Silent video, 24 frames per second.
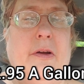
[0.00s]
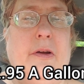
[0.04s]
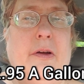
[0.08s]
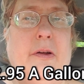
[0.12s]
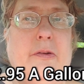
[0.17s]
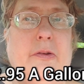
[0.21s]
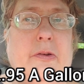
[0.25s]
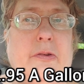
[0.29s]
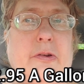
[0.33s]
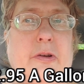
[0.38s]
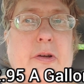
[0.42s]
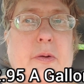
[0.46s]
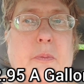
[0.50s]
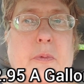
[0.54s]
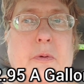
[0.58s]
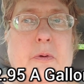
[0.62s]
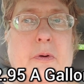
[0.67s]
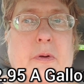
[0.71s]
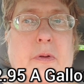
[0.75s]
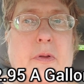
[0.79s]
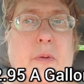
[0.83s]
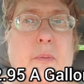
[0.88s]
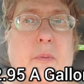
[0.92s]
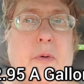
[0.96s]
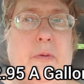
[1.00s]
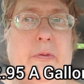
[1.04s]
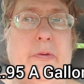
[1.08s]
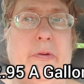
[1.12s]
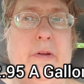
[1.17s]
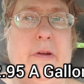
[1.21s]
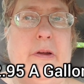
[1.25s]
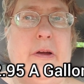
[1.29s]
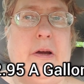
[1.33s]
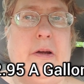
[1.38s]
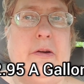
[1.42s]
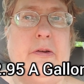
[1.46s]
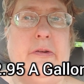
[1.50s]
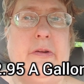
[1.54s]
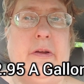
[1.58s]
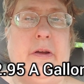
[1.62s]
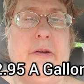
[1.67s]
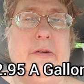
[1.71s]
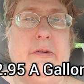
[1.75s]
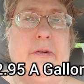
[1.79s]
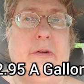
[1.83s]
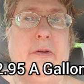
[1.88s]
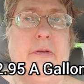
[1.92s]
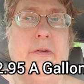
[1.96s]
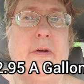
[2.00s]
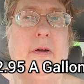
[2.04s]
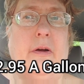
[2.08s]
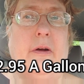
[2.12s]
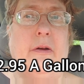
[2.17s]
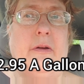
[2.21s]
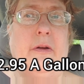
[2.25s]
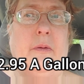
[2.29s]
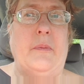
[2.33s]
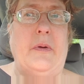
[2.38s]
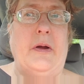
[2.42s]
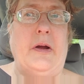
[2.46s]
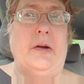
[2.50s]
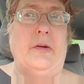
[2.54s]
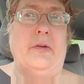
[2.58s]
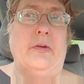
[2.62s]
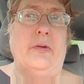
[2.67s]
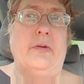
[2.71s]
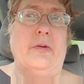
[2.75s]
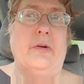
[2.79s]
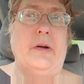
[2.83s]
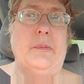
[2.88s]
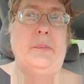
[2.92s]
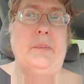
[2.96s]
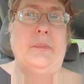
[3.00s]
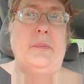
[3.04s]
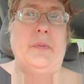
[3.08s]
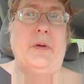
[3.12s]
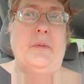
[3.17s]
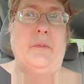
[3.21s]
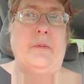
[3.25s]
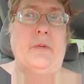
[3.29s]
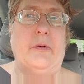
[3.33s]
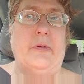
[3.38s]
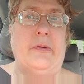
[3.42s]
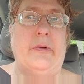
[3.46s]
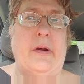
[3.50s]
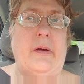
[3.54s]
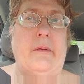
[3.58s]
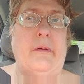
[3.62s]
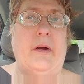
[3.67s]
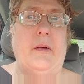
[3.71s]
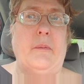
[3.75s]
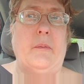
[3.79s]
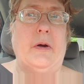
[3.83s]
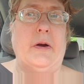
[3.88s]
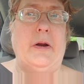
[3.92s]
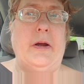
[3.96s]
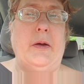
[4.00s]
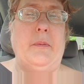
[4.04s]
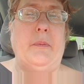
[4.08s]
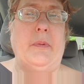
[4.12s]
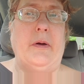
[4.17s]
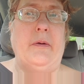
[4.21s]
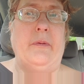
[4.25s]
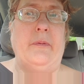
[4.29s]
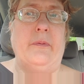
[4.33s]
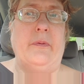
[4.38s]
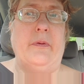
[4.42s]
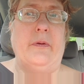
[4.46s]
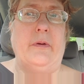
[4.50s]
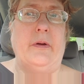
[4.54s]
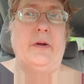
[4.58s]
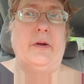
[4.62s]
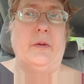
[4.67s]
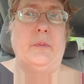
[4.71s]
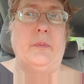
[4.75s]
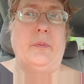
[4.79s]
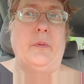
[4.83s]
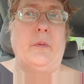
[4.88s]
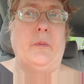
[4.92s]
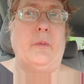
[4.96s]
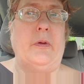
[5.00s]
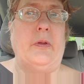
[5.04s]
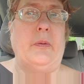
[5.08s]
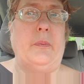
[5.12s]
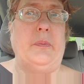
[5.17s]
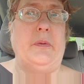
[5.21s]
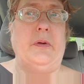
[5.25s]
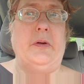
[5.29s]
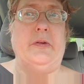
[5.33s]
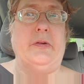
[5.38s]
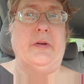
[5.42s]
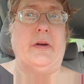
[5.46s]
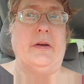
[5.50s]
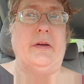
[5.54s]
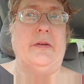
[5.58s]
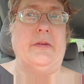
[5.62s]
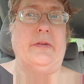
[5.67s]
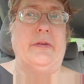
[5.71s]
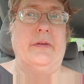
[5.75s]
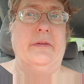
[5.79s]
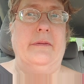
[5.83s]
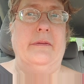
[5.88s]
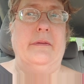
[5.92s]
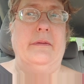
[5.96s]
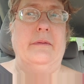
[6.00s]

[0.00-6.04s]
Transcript: It's cheaper than most of the gas stations on the main strip and we're saving money by filling up with BJ's.